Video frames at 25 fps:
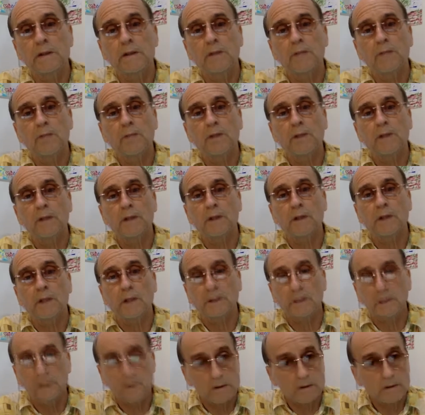But
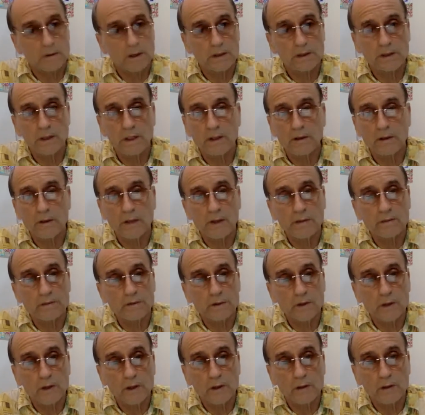that's how life
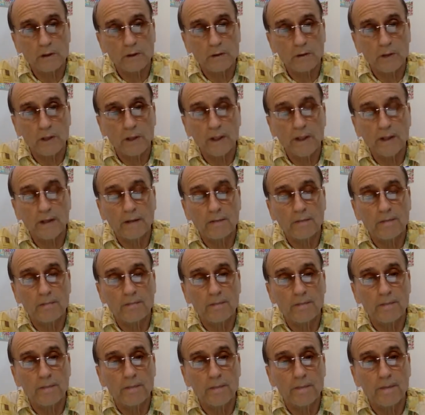starts, right?
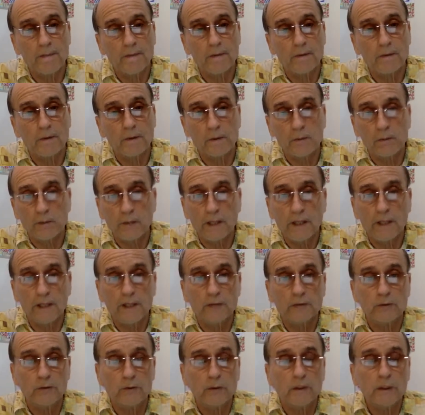When you plant a
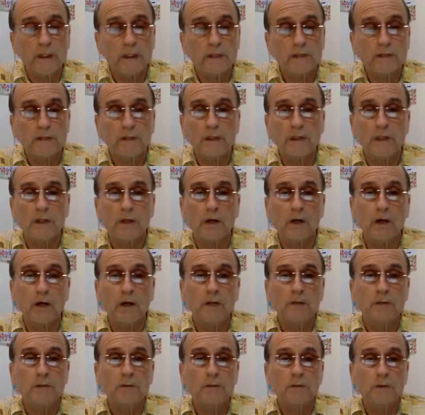tree, is it
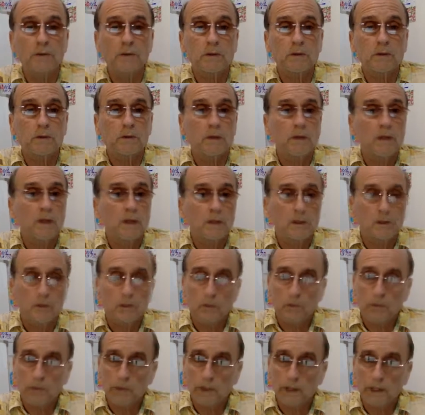large? When you
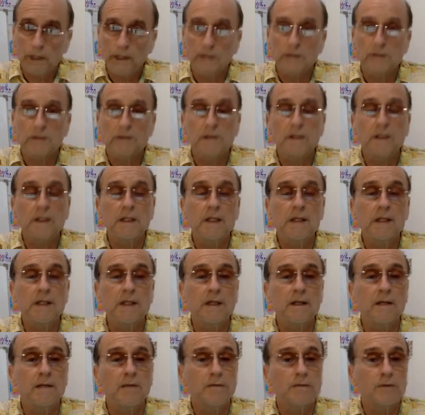plant a
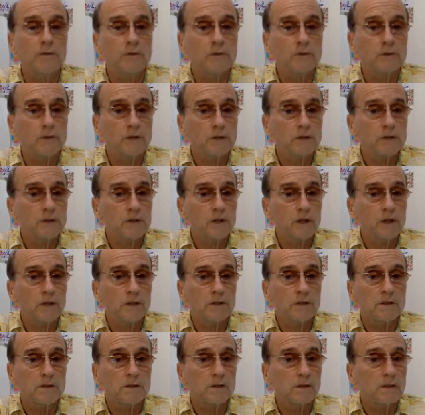seed, first it
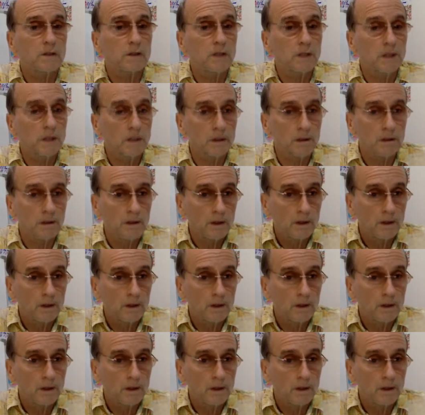starts as a little